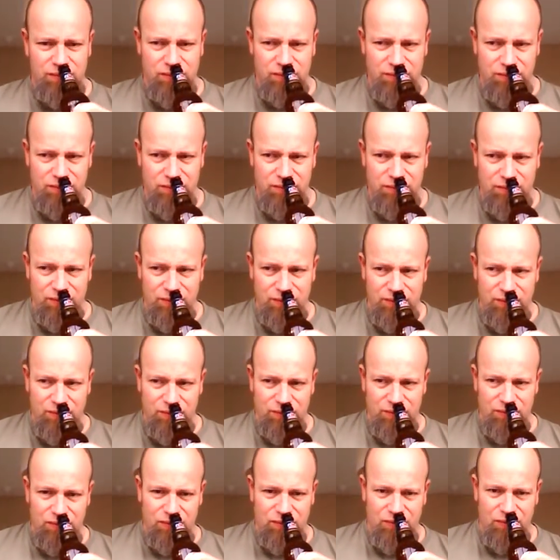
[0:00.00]

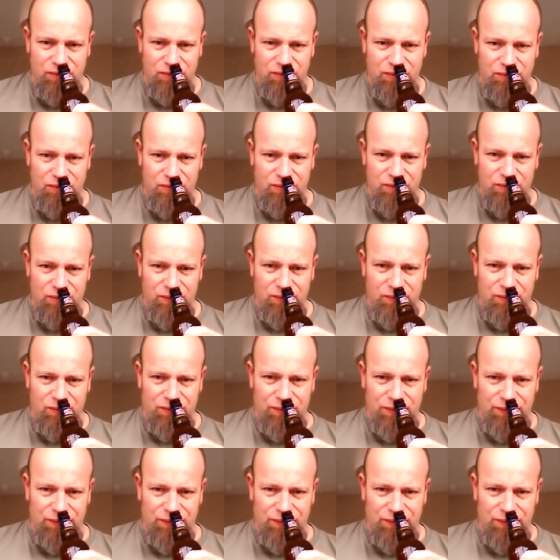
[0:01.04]
(no one is talking)